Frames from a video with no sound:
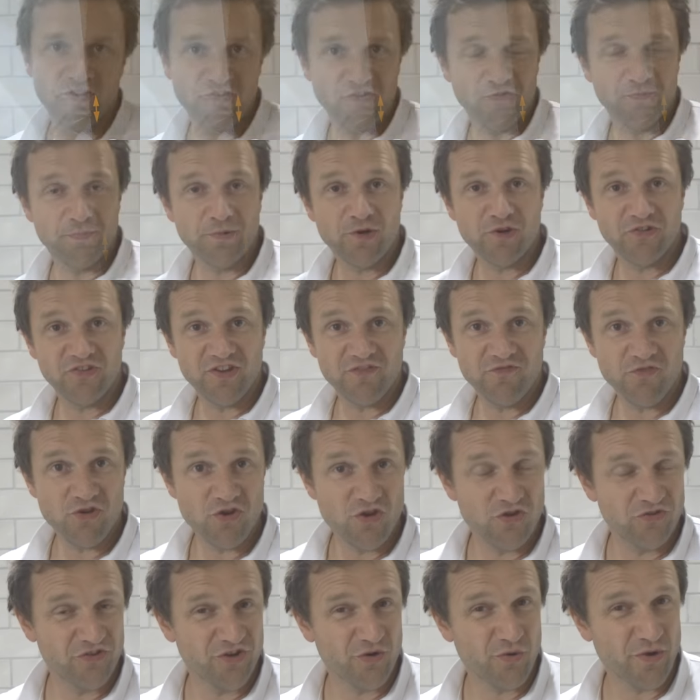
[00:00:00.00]
This is because if you're
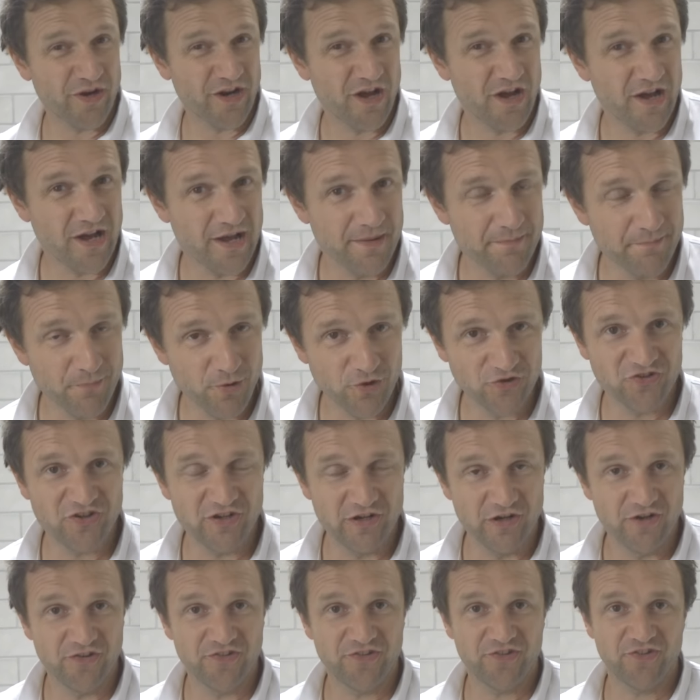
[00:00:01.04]
using quite a high
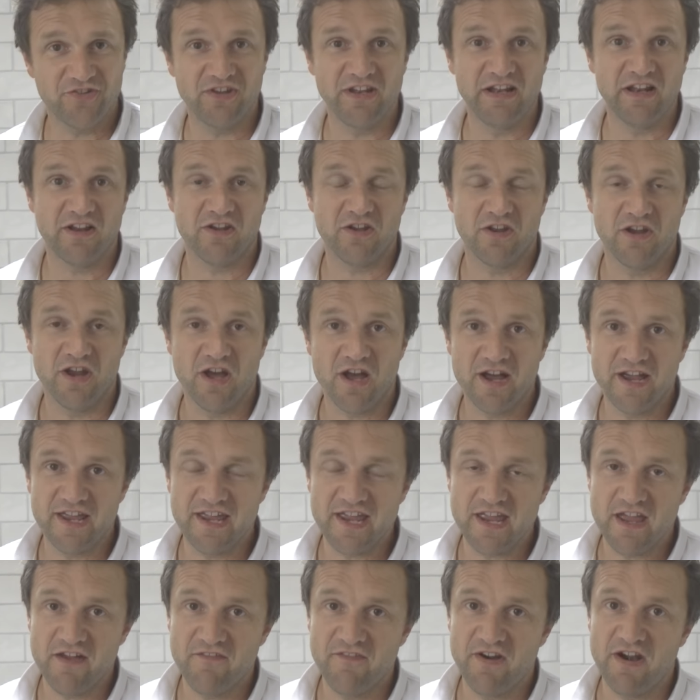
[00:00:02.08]
modulus silicone,
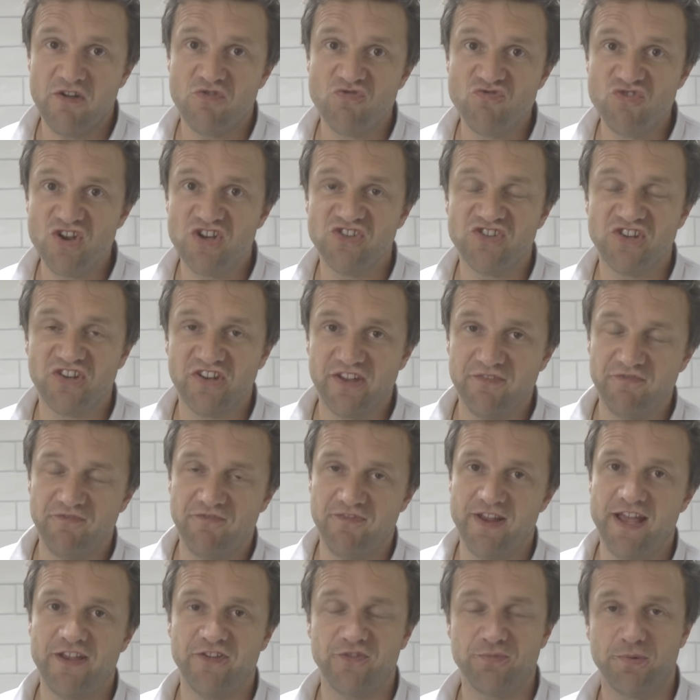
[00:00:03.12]
i.e. a very rigid
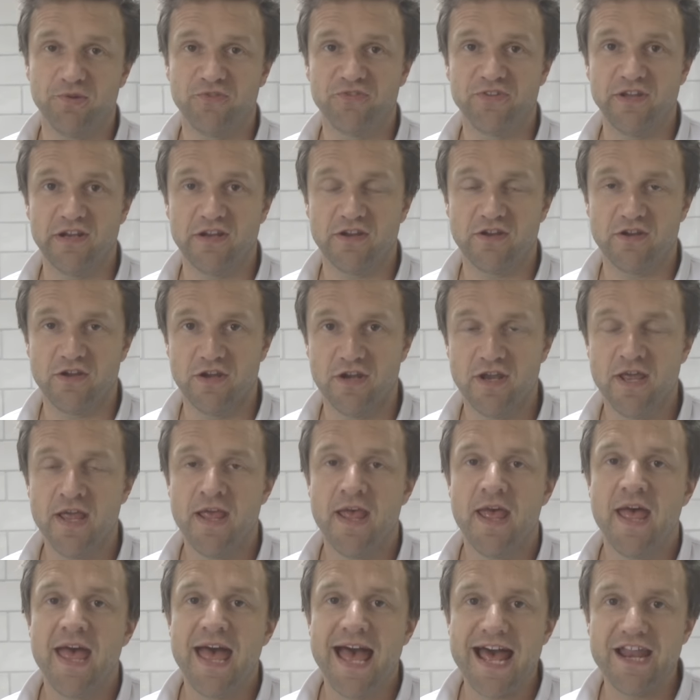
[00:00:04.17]
inflexible silicone,
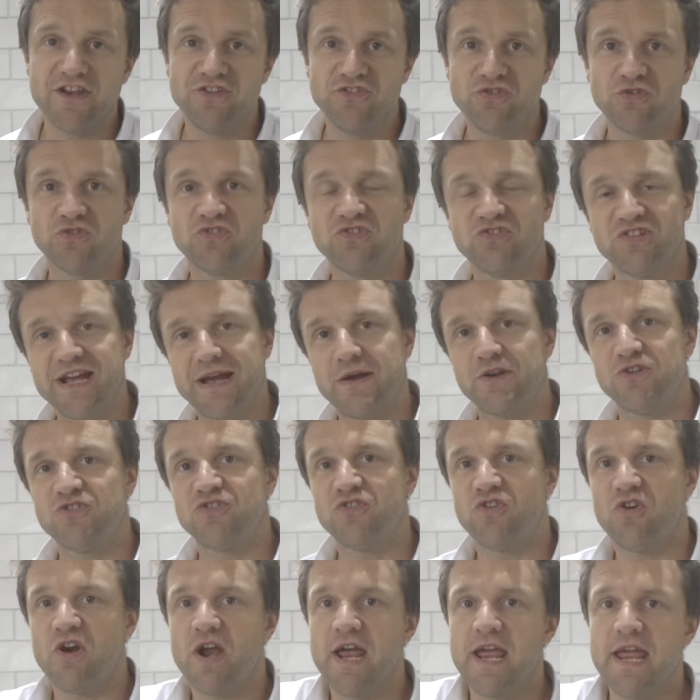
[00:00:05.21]
and your shower
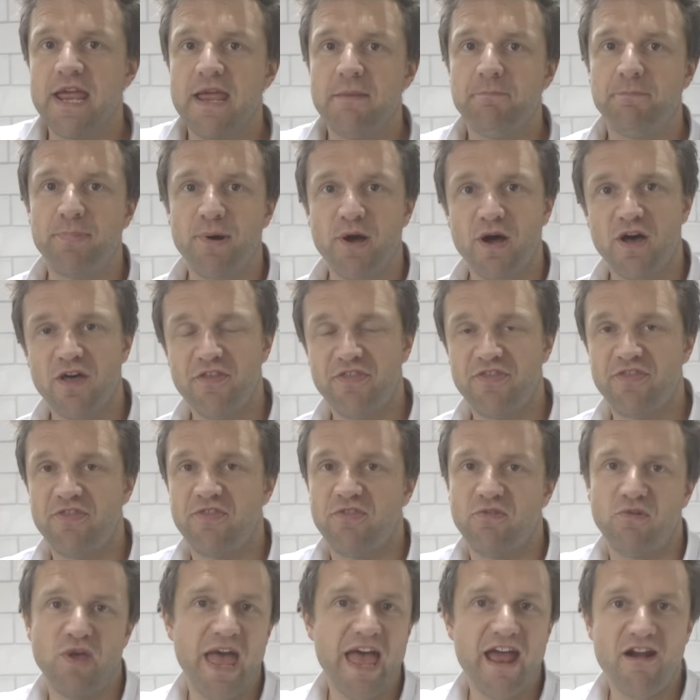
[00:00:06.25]
tray,
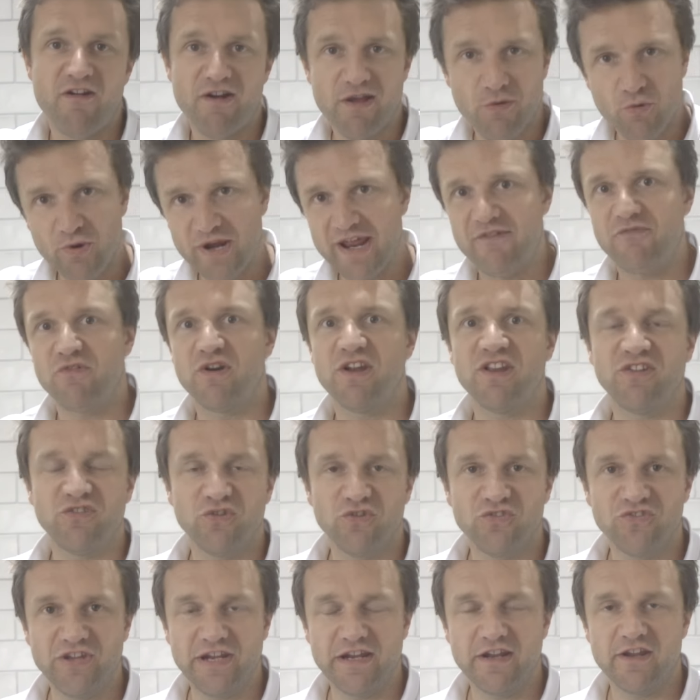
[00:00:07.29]
bath area, whatever it is
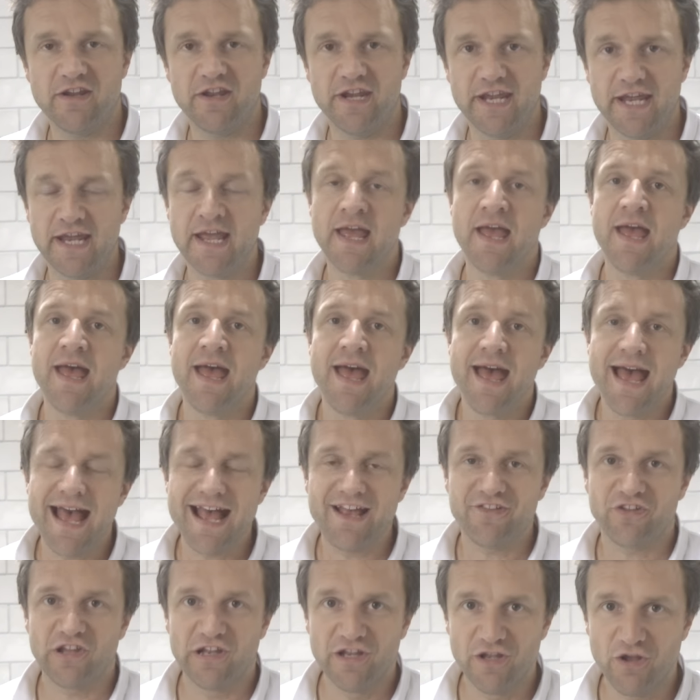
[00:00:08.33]
you're siliconing,
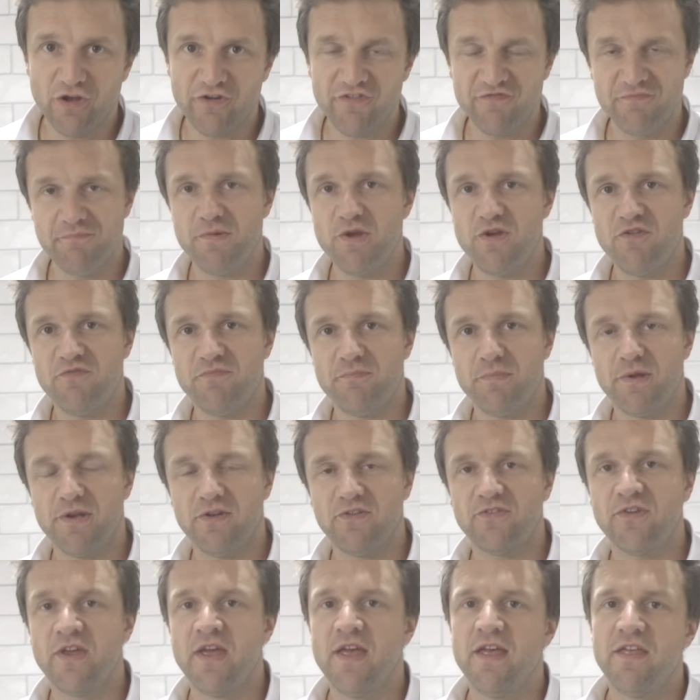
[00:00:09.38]
has a lot of
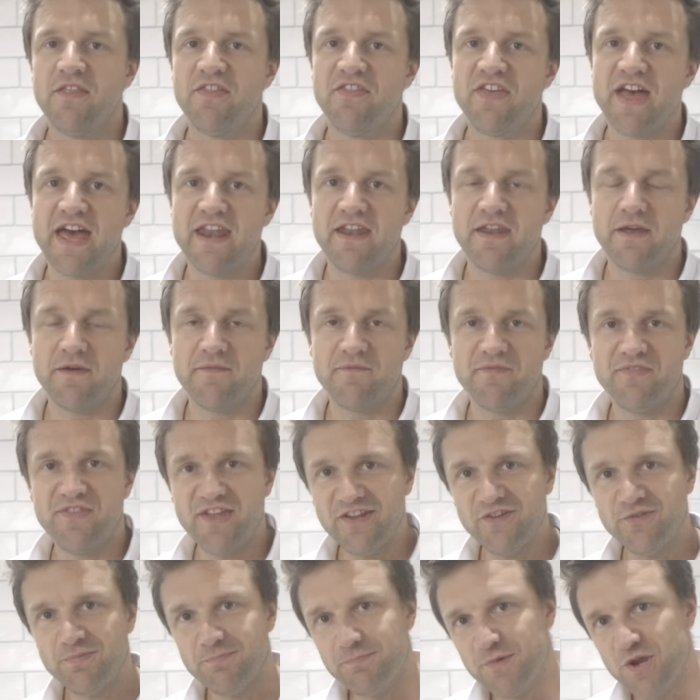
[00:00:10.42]
movement, then
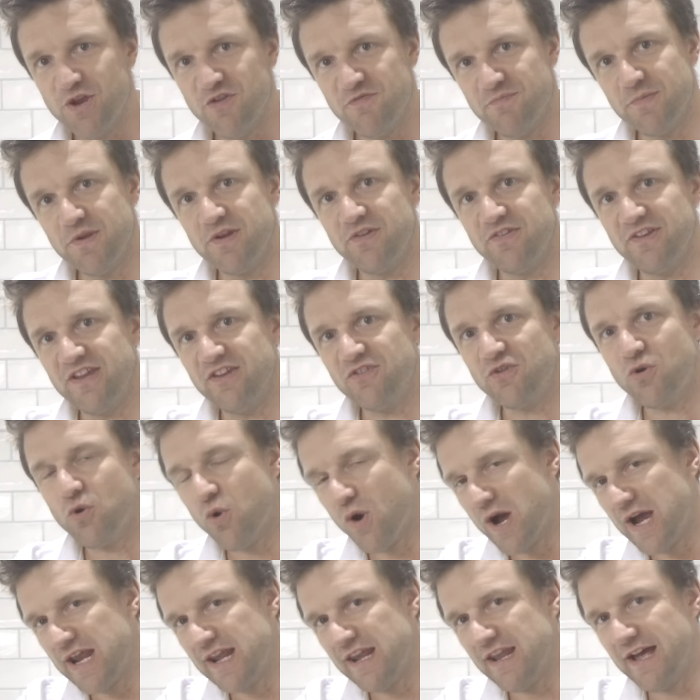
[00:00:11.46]
this movement is
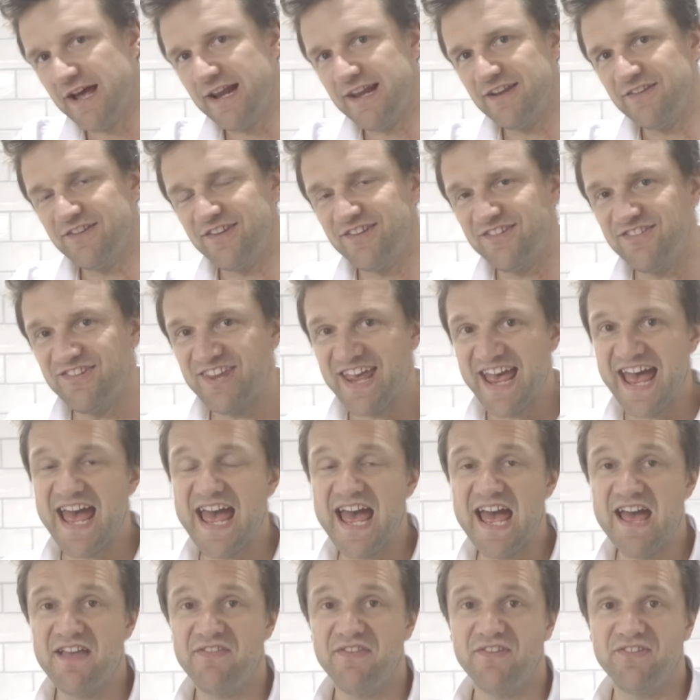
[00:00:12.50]
quite likely to
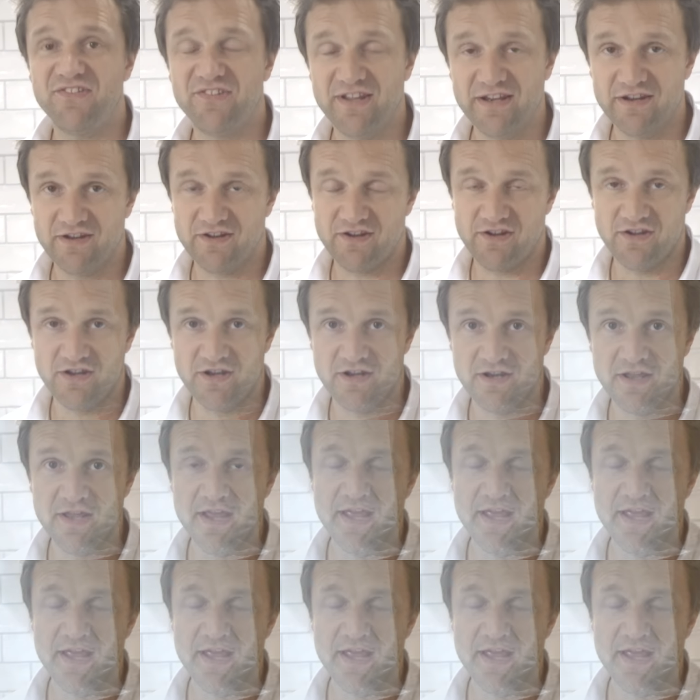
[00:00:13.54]
tear the silicone